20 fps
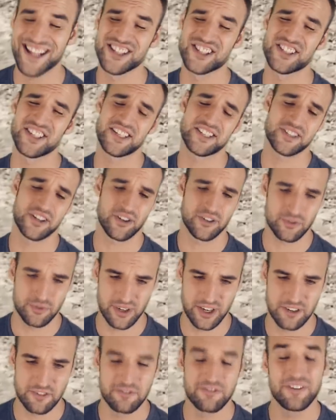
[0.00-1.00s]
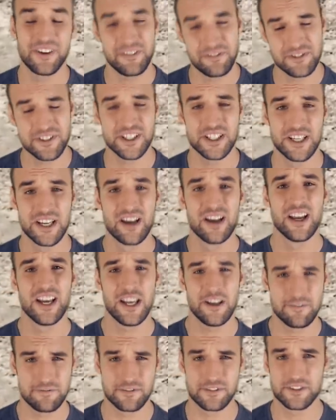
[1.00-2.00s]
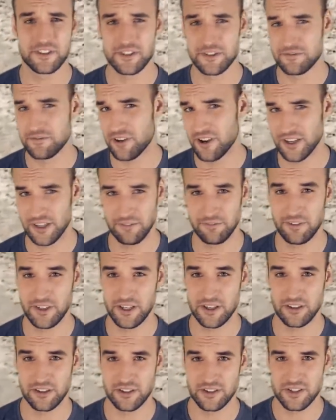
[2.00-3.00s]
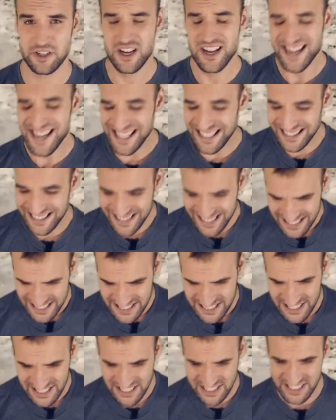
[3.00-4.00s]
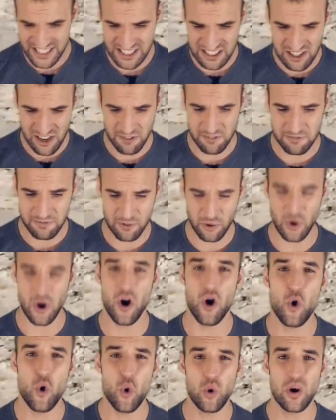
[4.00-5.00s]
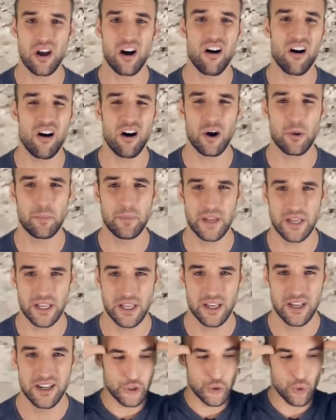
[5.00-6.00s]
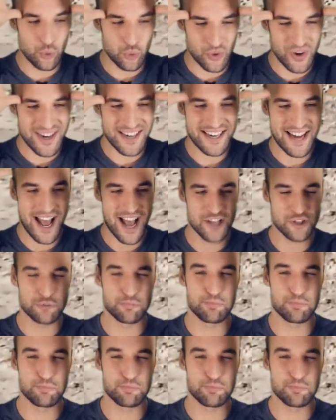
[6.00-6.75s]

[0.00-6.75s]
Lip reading: and 650 infantry fighting vehicles. This is enough for a whole army. Ukraine has